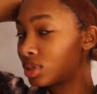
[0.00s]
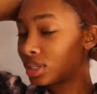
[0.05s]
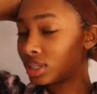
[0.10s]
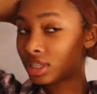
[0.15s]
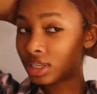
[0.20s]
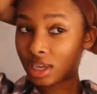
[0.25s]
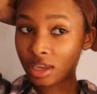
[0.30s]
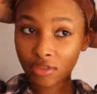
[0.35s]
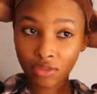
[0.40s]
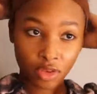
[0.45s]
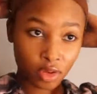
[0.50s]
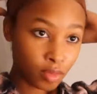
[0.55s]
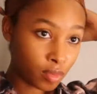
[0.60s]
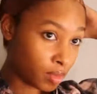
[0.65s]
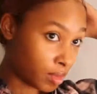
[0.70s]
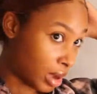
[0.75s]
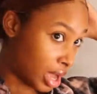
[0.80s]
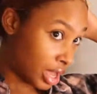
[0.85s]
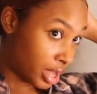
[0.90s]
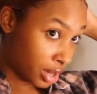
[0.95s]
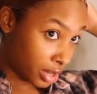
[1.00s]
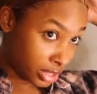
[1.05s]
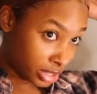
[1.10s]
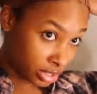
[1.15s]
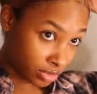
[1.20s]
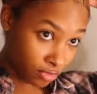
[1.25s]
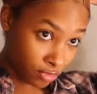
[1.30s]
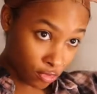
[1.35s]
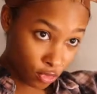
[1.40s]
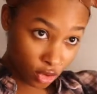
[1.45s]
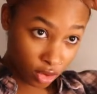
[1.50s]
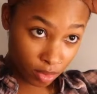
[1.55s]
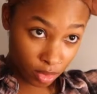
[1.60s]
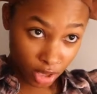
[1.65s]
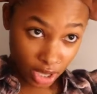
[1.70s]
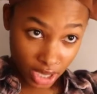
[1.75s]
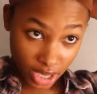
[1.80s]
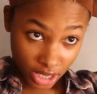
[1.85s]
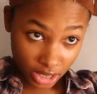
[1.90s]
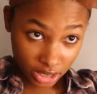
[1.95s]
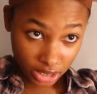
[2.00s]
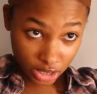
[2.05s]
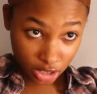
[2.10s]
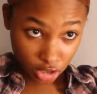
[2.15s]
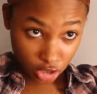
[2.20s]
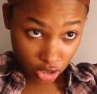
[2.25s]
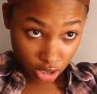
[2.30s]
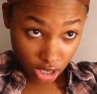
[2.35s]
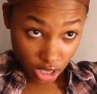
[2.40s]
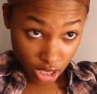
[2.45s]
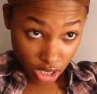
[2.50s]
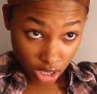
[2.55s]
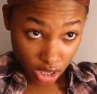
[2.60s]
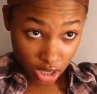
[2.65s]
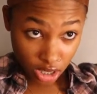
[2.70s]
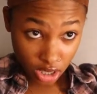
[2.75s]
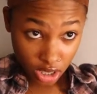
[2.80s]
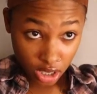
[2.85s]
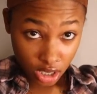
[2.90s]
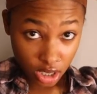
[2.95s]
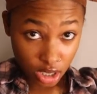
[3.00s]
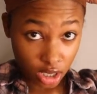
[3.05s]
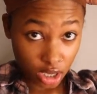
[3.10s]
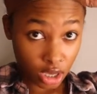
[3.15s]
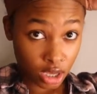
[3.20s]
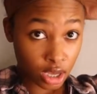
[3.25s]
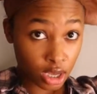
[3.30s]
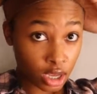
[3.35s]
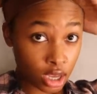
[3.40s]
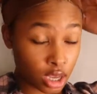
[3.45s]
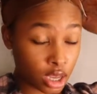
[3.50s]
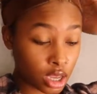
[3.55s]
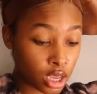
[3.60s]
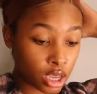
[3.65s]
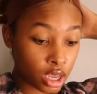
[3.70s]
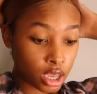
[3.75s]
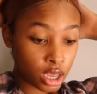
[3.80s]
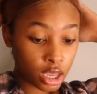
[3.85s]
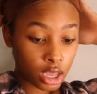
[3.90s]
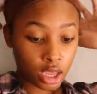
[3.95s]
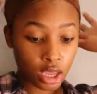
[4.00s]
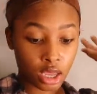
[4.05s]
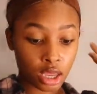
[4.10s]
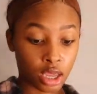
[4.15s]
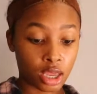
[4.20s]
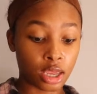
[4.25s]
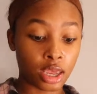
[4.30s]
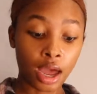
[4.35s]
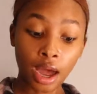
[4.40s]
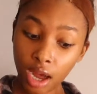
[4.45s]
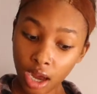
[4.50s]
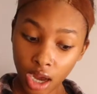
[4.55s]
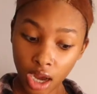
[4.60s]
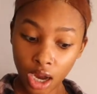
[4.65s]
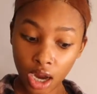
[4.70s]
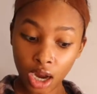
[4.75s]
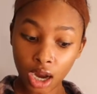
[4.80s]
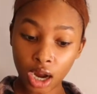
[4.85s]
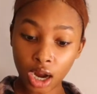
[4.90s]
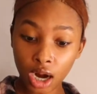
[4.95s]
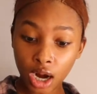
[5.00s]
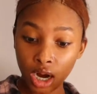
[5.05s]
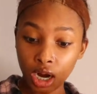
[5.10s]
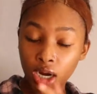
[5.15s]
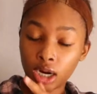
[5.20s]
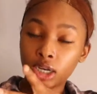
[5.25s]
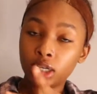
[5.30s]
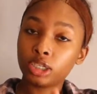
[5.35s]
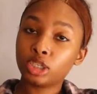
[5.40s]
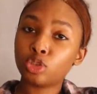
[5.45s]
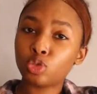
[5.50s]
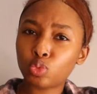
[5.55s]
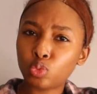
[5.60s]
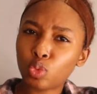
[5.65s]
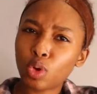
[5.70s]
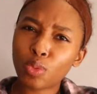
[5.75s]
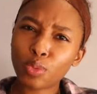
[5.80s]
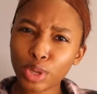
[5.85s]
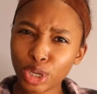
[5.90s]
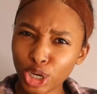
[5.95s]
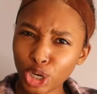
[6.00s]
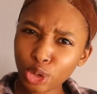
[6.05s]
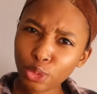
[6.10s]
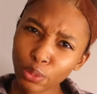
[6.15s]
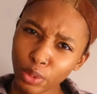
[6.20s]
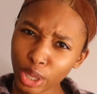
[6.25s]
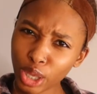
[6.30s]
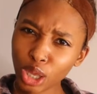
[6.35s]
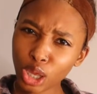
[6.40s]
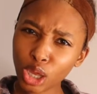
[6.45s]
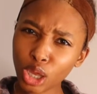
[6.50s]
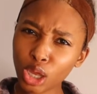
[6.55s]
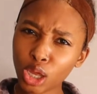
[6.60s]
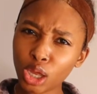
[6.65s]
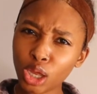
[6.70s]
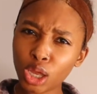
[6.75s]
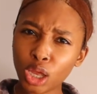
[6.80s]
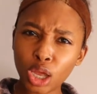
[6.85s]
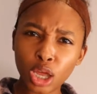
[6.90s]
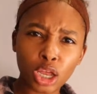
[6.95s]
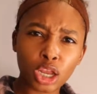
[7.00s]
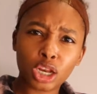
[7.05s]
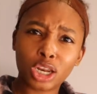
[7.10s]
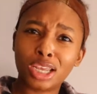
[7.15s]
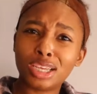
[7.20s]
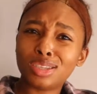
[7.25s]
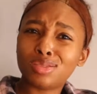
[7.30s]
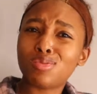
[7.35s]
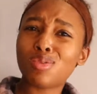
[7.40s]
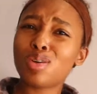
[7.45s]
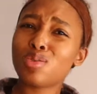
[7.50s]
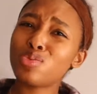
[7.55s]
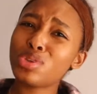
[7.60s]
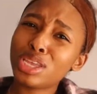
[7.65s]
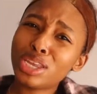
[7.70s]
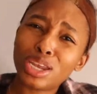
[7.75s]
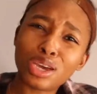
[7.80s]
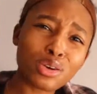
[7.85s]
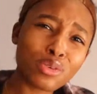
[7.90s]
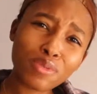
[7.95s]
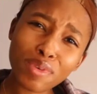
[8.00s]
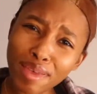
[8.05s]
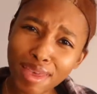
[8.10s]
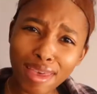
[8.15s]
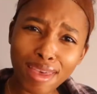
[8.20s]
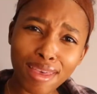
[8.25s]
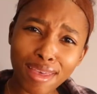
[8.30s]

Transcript: given. My hair is in 4 braids underneath, and yeah, that's what we doing. That's what we doing,